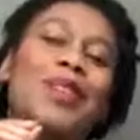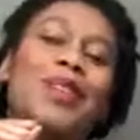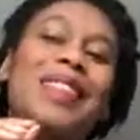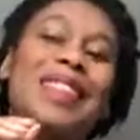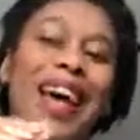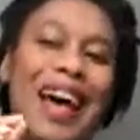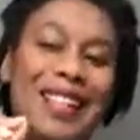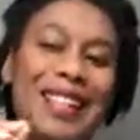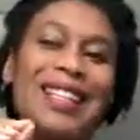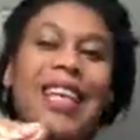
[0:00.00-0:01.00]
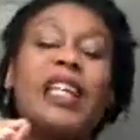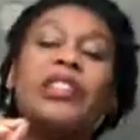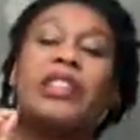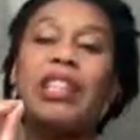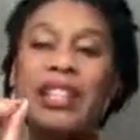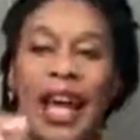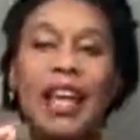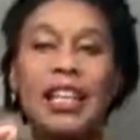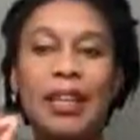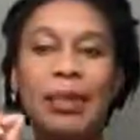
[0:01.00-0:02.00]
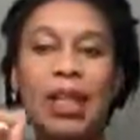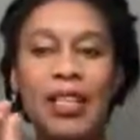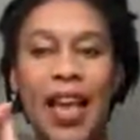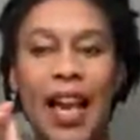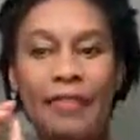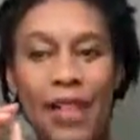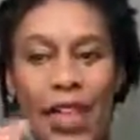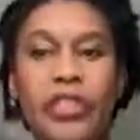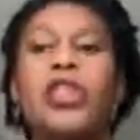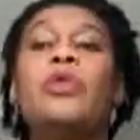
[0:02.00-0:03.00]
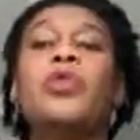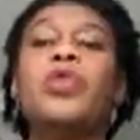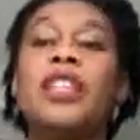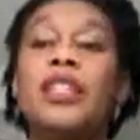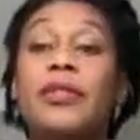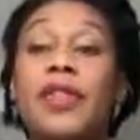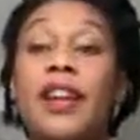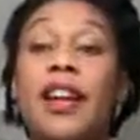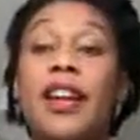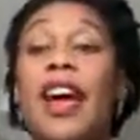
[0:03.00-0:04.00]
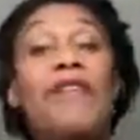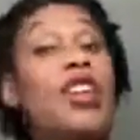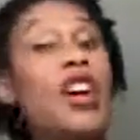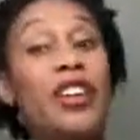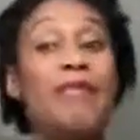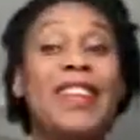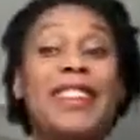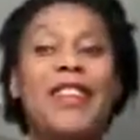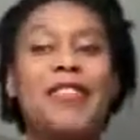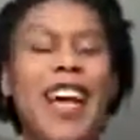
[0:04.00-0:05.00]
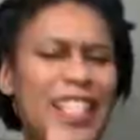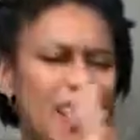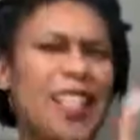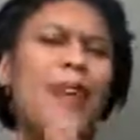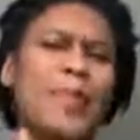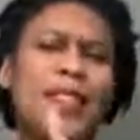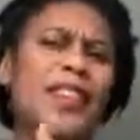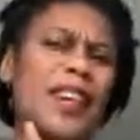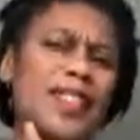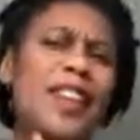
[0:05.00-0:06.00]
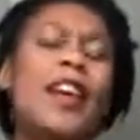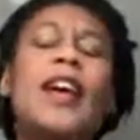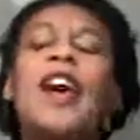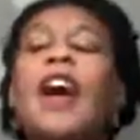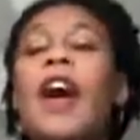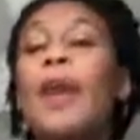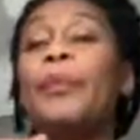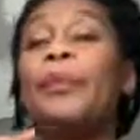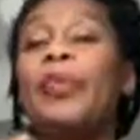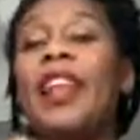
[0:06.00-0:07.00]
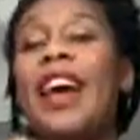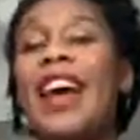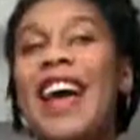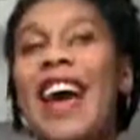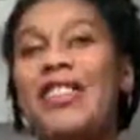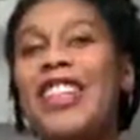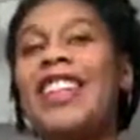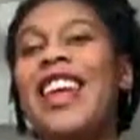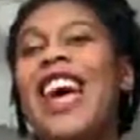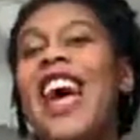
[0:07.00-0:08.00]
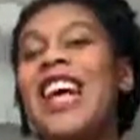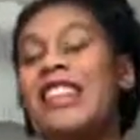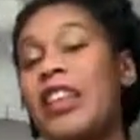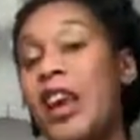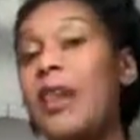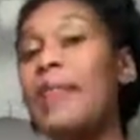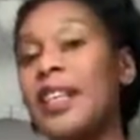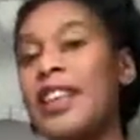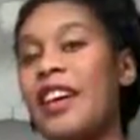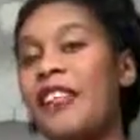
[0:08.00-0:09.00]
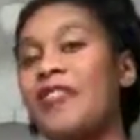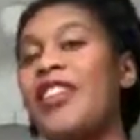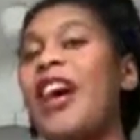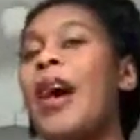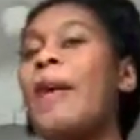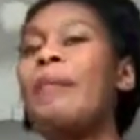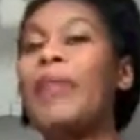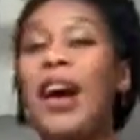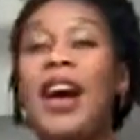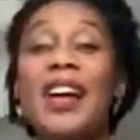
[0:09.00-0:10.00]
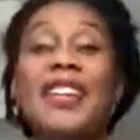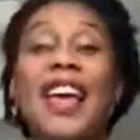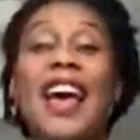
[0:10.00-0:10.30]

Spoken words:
doing that intention exactly, because I have literally walked into a sign. I haven't hurt myself, actually a couple of signs. I haven't actually hurt myself, but